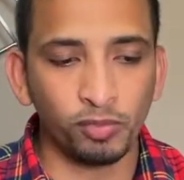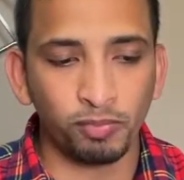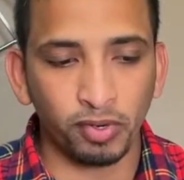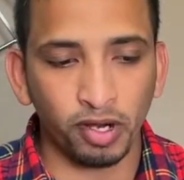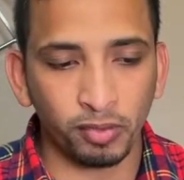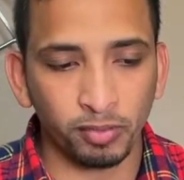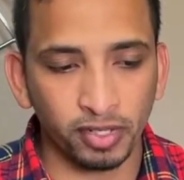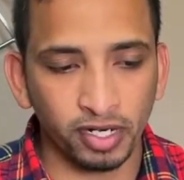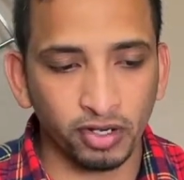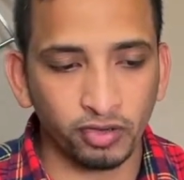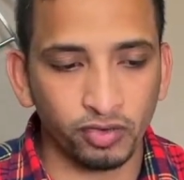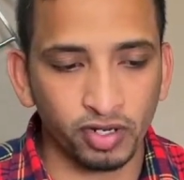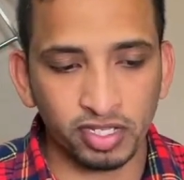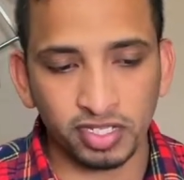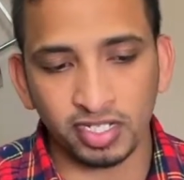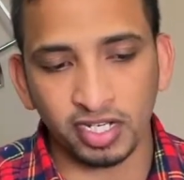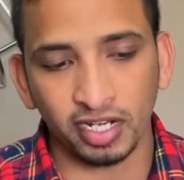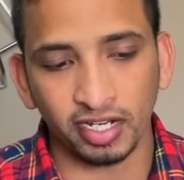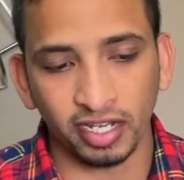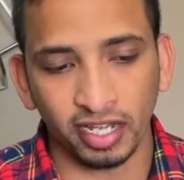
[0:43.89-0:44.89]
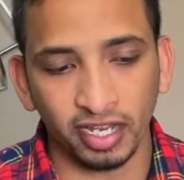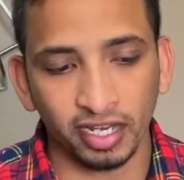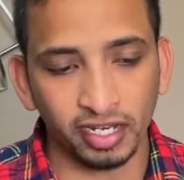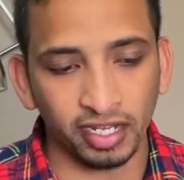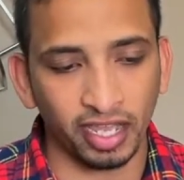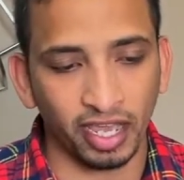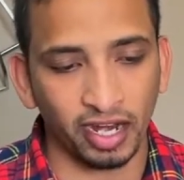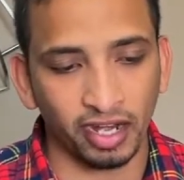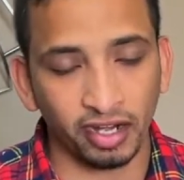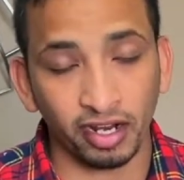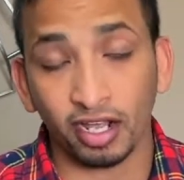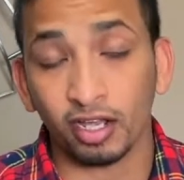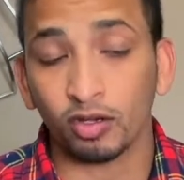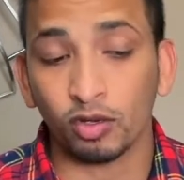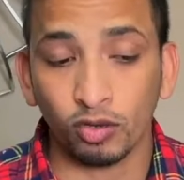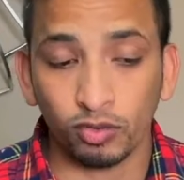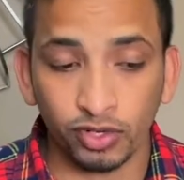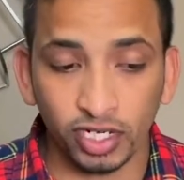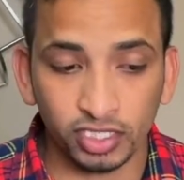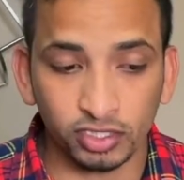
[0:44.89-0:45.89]
permanent resident in Canada.
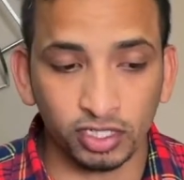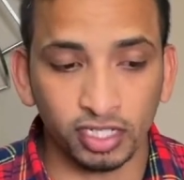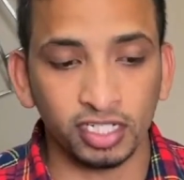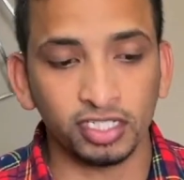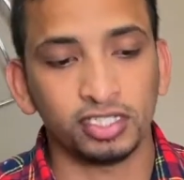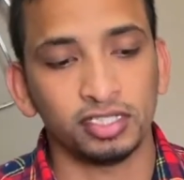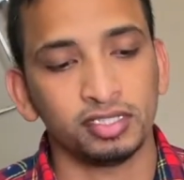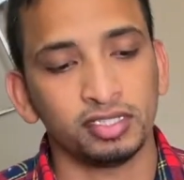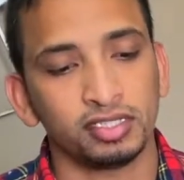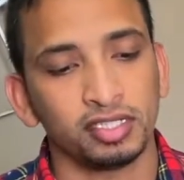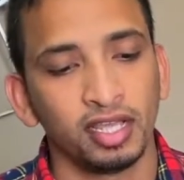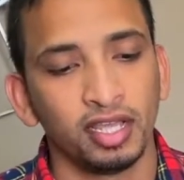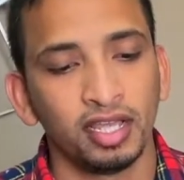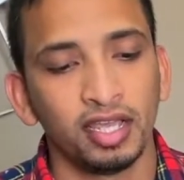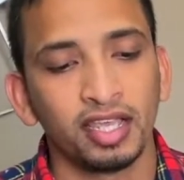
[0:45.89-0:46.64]
Congratulations.